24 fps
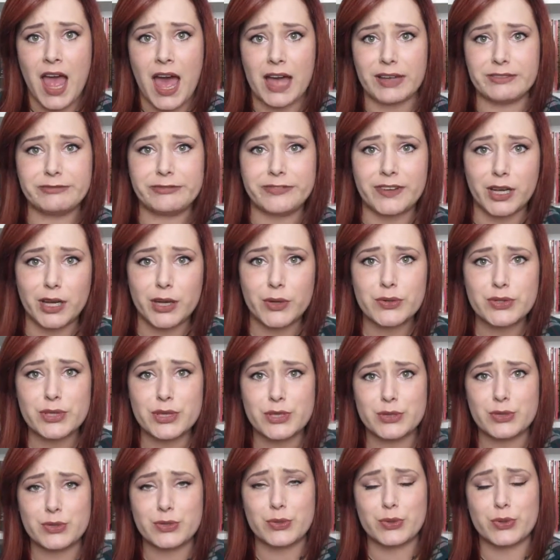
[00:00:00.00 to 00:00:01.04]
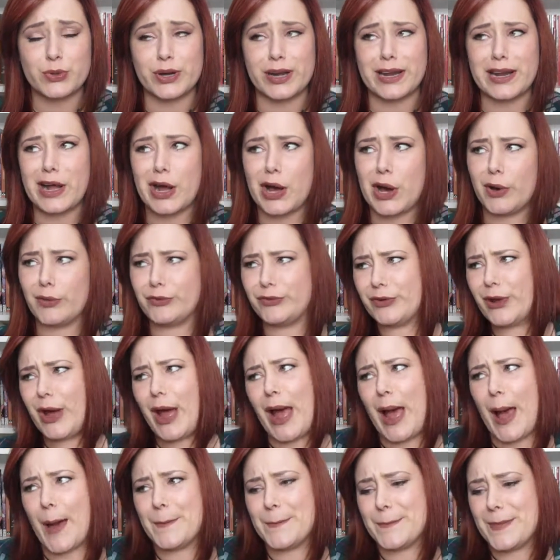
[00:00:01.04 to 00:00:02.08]
and follows the story of
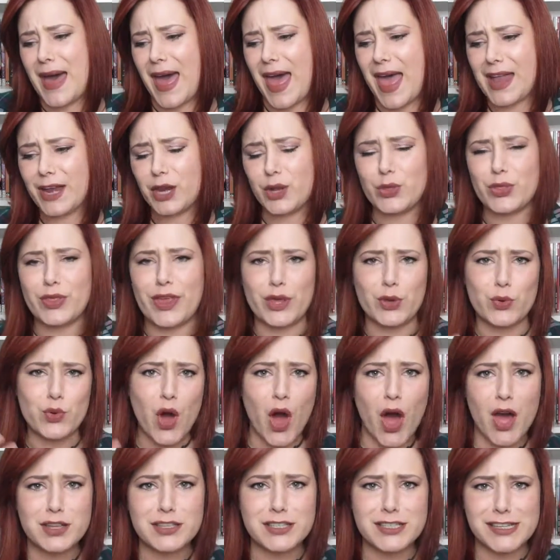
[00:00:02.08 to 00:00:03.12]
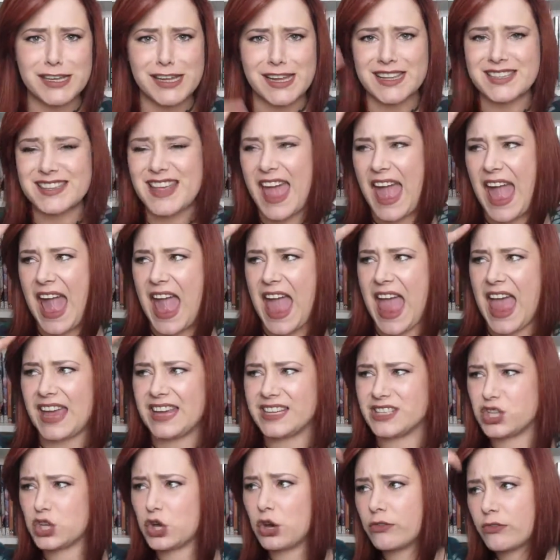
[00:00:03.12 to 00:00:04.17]
a man that you can't see, his hair
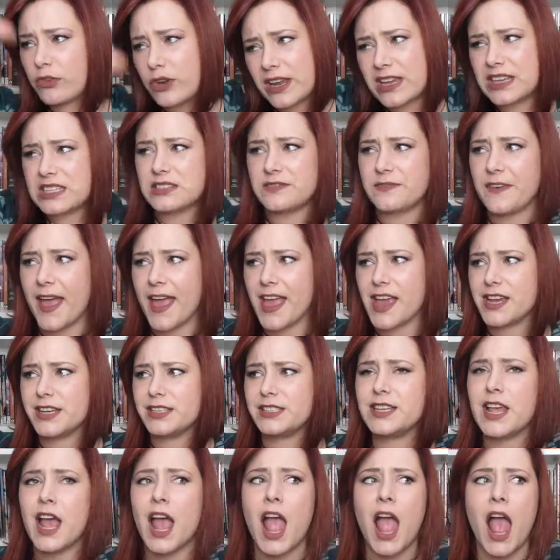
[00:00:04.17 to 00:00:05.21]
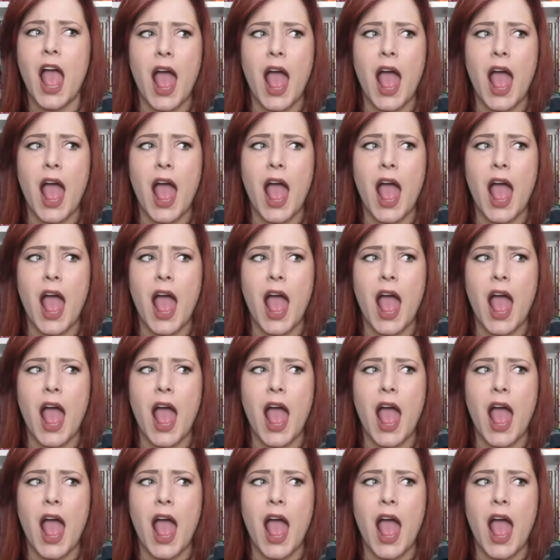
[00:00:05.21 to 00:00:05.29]
is covering his face